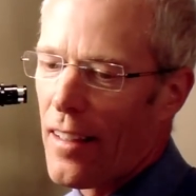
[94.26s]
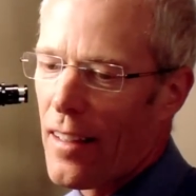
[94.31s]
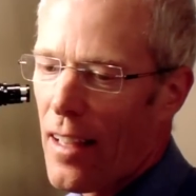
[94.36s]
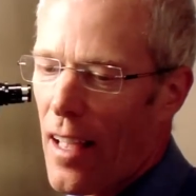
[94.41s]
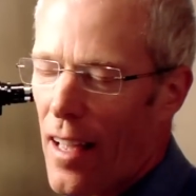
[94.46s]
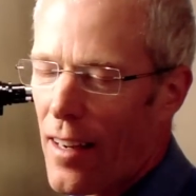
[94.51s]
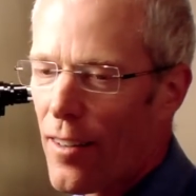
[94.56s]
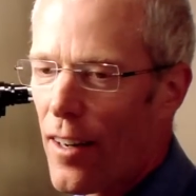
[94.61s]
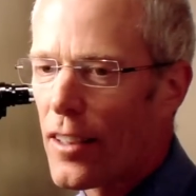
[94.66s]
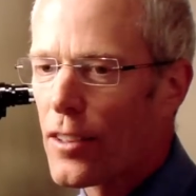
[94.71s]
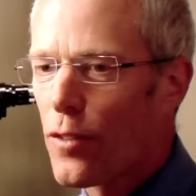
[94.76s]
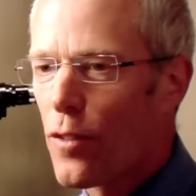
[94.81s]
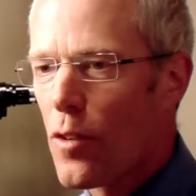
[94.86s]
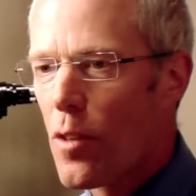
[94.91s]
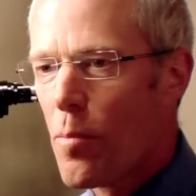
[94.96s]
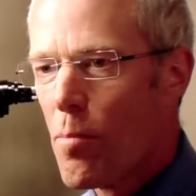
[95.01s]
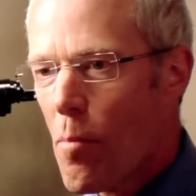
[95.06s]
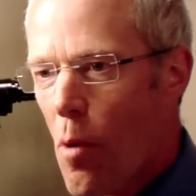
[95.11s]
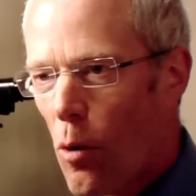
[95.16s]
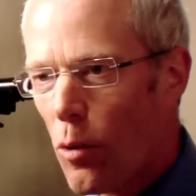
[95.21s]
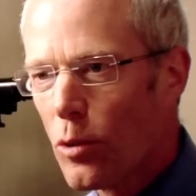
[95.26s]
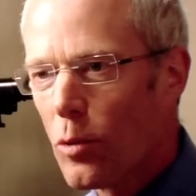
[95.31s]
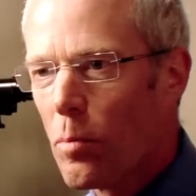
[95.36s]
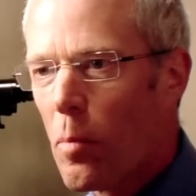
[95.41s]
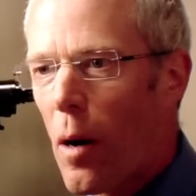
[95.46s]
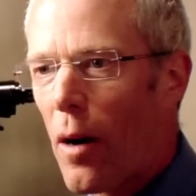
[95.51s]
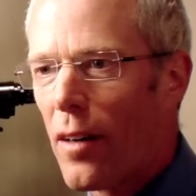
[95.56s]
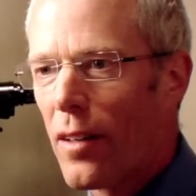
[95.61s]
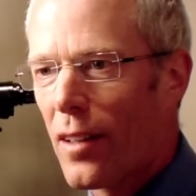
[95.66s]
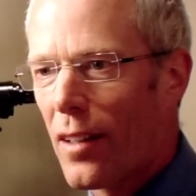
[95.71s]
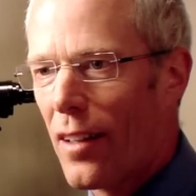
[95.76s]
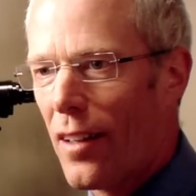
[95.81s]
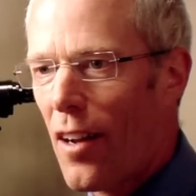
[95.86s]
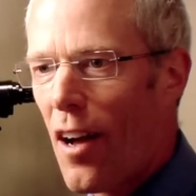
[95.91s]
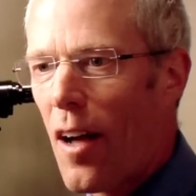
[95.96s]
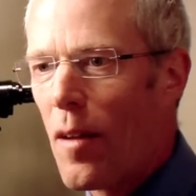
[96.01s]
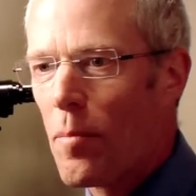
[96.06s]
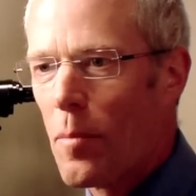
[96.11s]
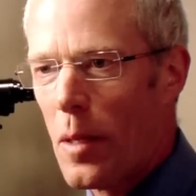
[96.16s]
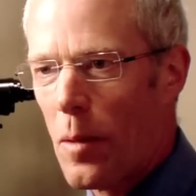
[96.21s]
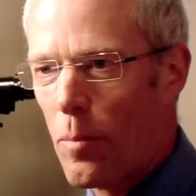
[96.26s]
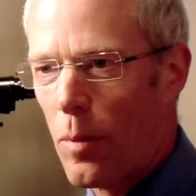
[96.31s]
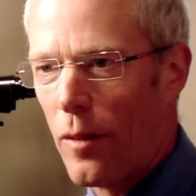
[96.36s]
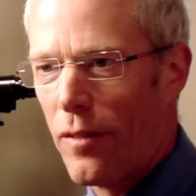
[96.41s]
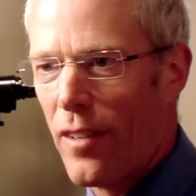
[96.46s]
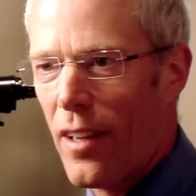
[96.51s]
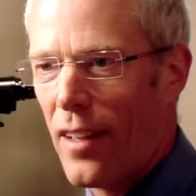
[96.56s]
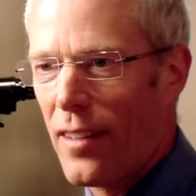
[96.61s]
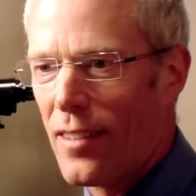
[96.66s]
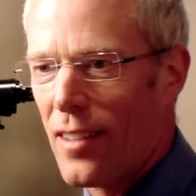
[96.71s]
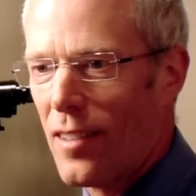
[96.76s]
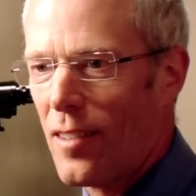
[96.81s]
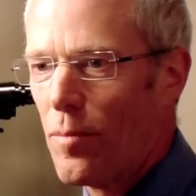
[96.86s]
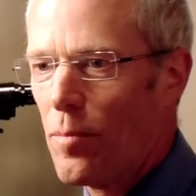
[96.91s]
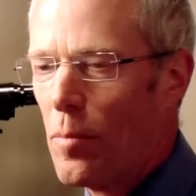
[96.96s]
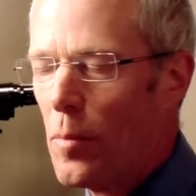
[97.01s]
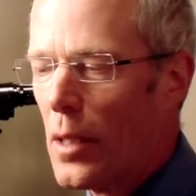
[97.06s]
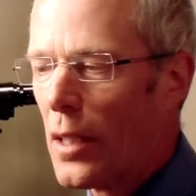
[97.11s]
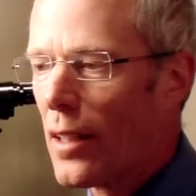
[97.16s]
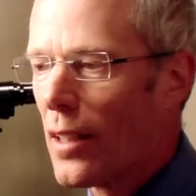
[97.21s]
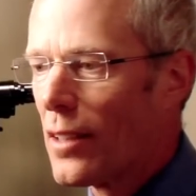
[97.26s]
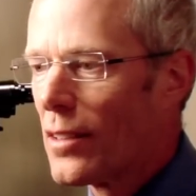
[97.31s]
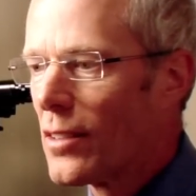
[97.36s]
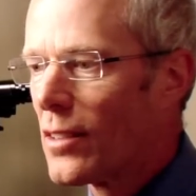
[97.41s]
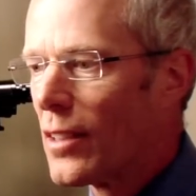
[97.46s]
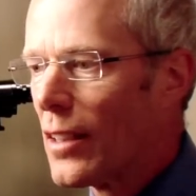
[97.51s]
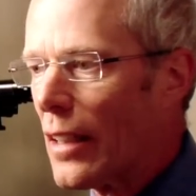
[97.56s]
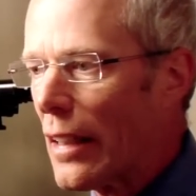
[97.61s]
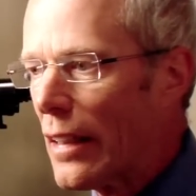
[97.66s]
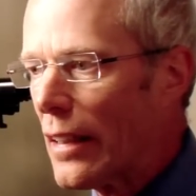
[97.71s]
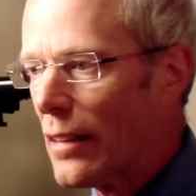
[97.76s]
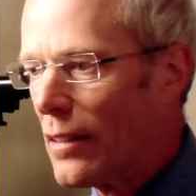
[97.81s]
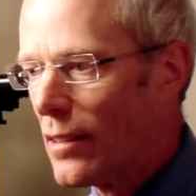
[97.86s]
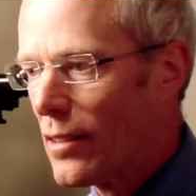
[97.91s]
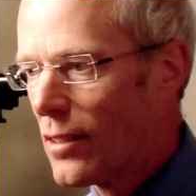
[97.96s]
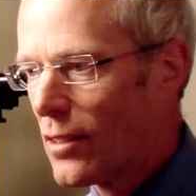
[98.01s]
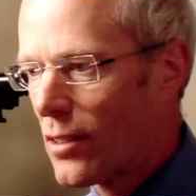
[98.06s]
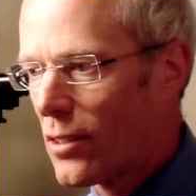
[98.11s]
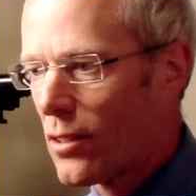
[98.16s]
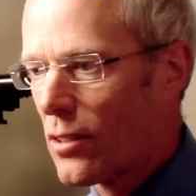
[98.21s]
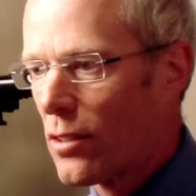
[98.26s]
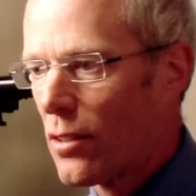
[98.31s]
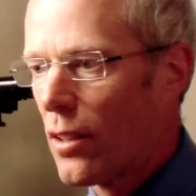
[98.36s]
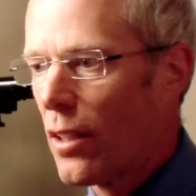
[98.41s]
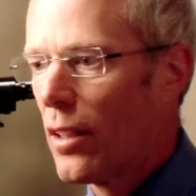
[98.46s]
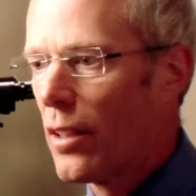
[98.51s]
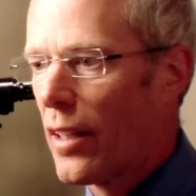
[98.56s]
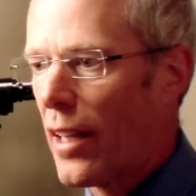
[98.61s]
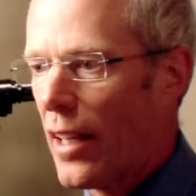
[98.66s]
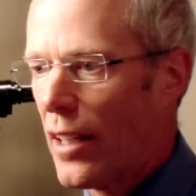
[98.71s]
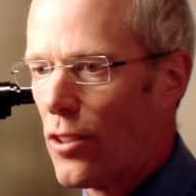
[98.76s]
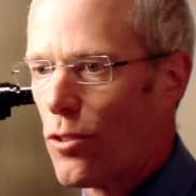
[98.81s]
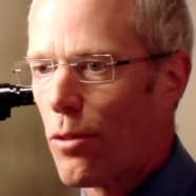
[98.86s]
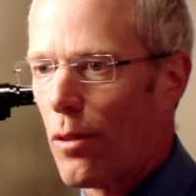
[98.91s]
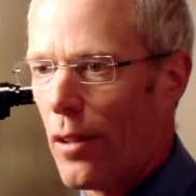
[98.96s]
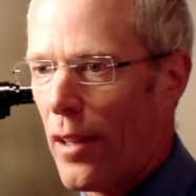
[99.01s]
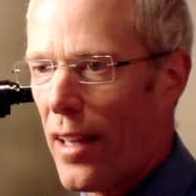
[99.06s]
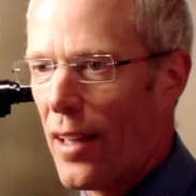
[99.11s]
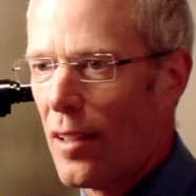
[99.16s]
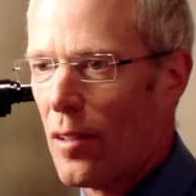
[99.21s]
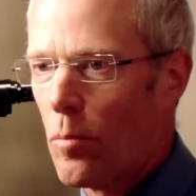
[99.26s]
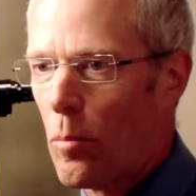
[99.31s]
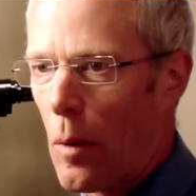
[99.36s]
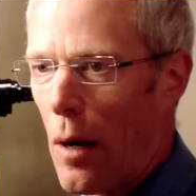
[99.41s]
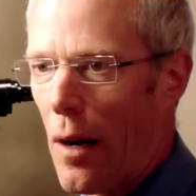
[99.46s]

Cataracts for the most part cannot be prevented because it is an age-related